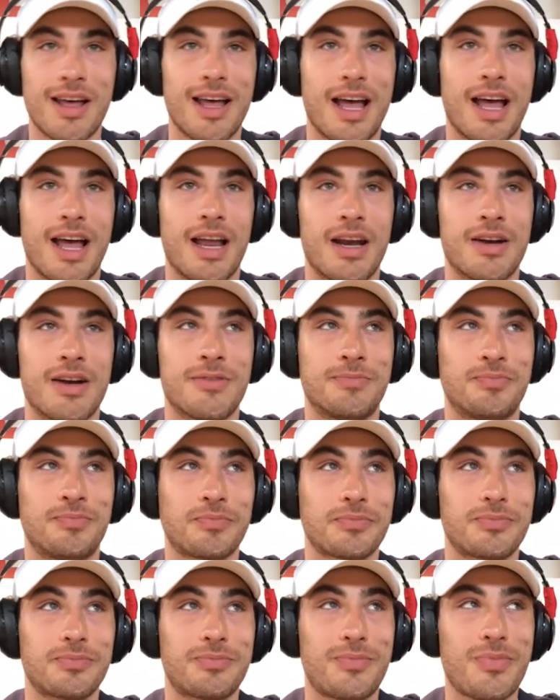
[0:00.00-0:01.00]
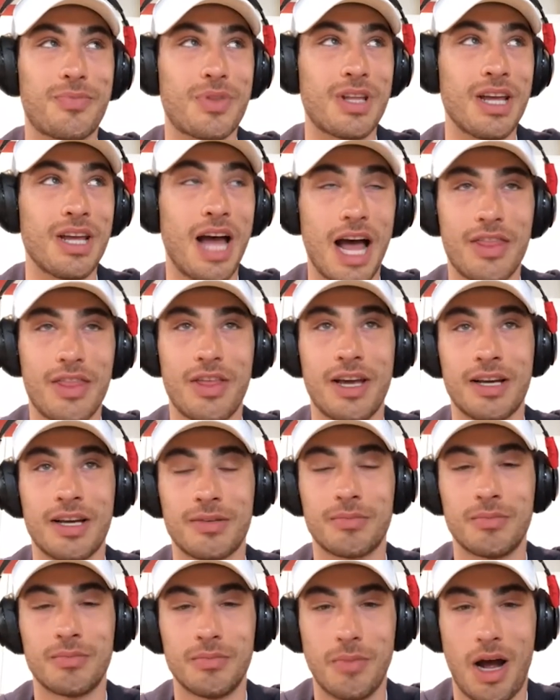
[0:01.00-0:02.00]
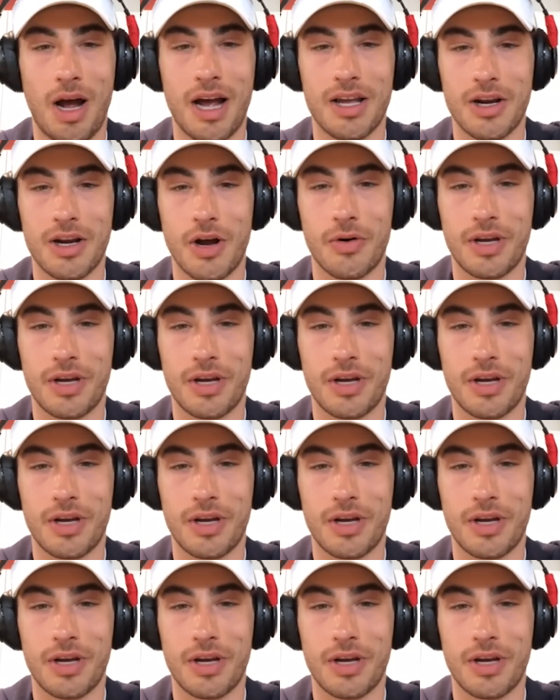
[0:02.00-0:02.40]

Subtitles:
And I think by,